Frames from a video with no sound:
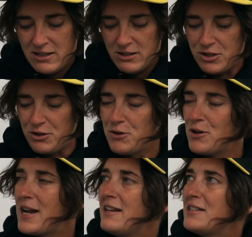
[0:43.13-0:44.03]
She threw her
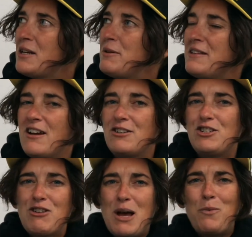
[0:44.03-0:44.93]
hands up in the air and
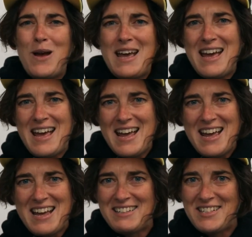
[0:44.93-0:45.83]
she cried,
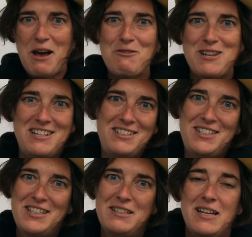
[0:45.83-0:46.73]
"Whee,
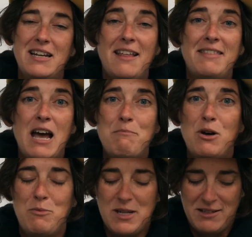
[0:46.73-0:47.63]
doggies!" And at that
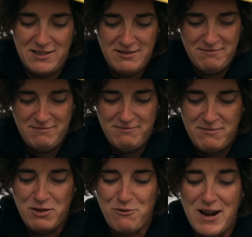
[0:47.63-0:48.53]
moment,
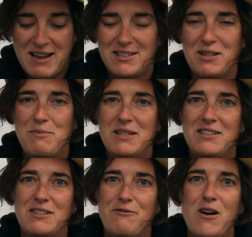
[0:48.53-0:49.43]
the rains
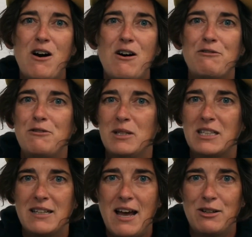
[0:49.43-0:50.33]
commenced to fall from the
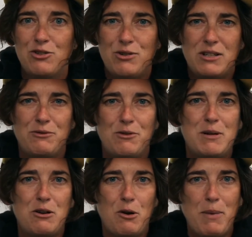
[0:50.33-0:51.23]
clouds,
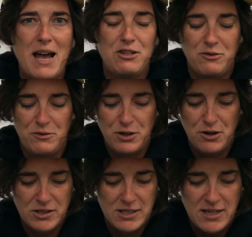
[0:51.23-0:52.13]
transforming her patch of
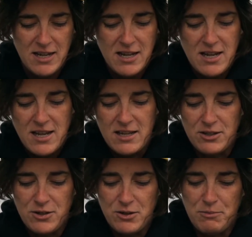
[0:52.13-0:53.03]
dirt
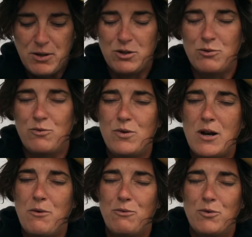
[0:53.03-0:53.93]
into the most
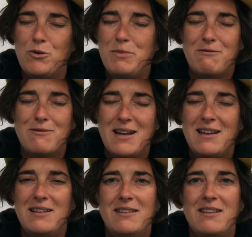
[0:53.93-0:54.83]
ruby
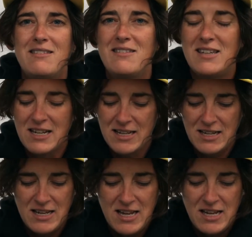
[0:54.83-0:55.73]
red, thick,
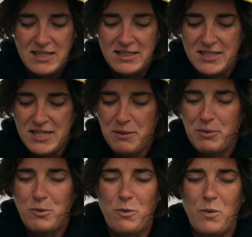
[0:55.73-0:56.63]

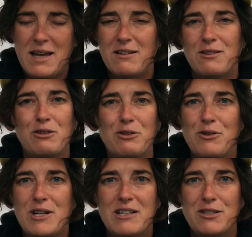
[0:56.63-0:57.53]
deep, wet,
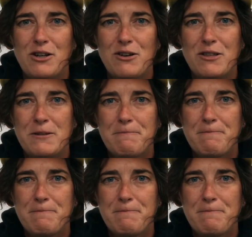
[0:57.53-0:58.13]
glorious earth.